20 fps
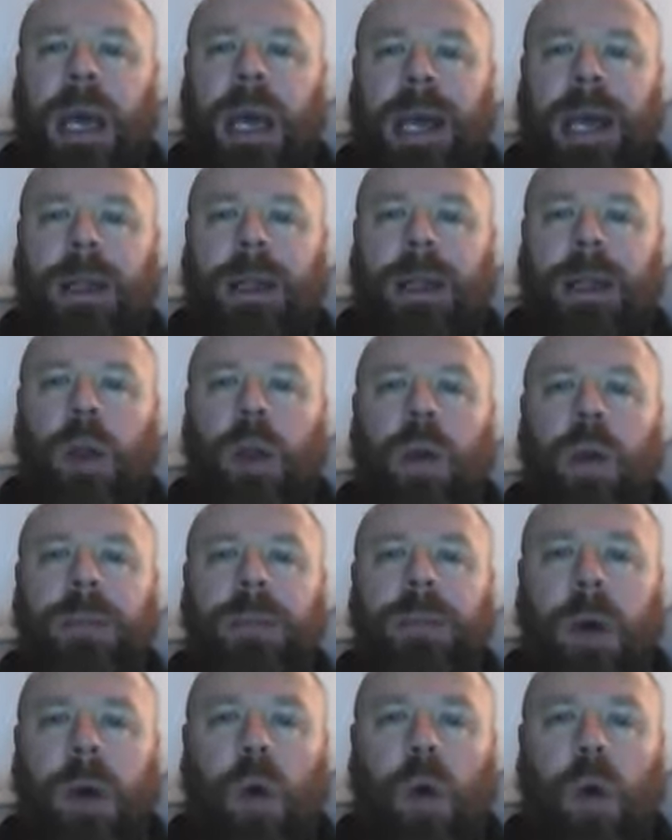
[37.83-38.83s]
And lo and
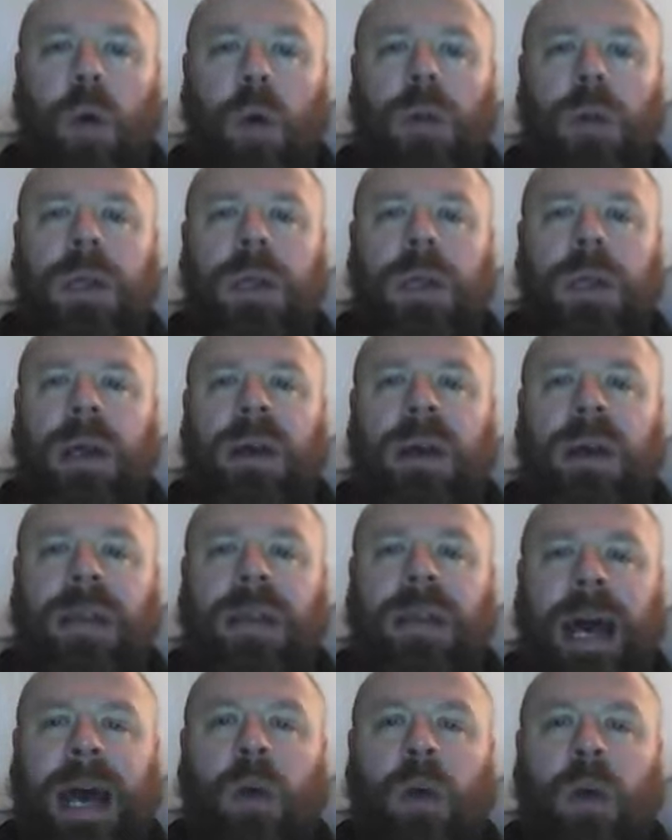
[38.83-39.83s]
behold,
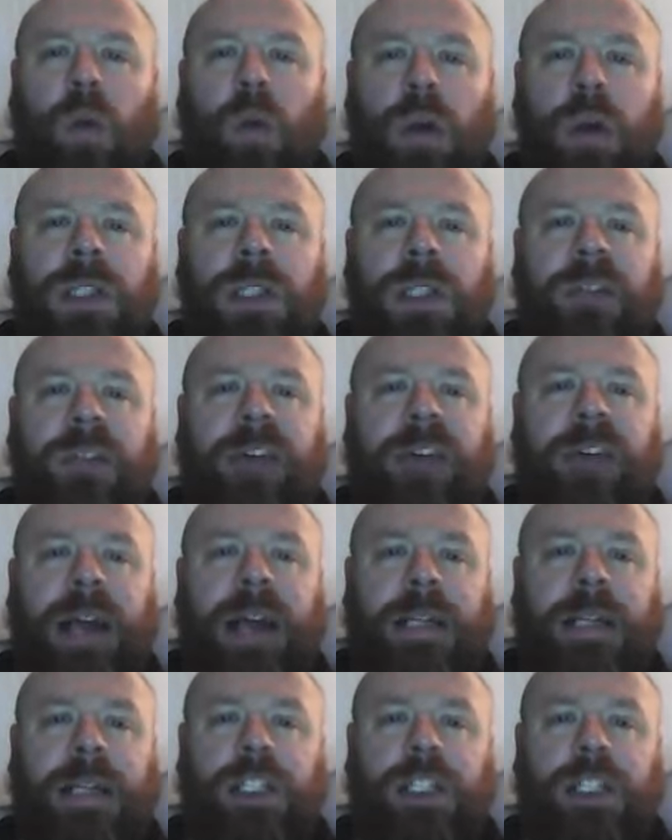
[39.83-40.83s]
that was in
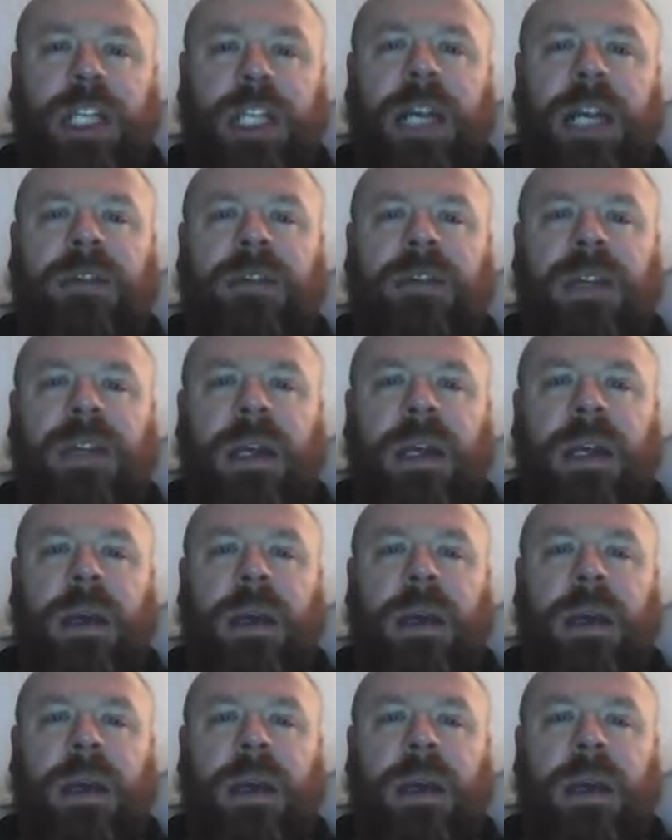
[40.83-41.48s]
fact achieved